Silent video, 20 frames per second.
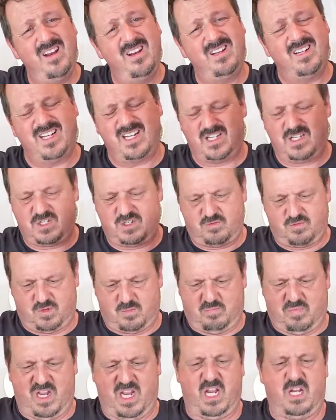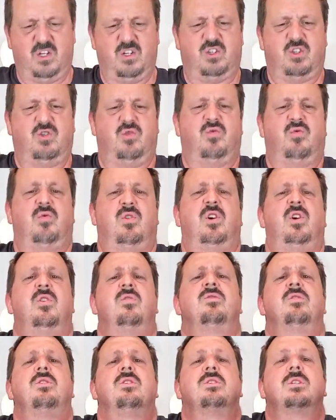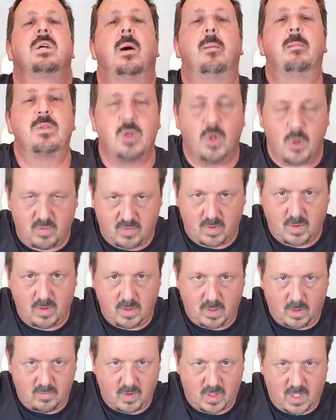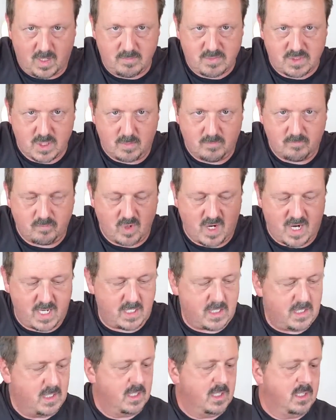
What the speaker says: Like the pain just grows and just comes over and overcomes him, right?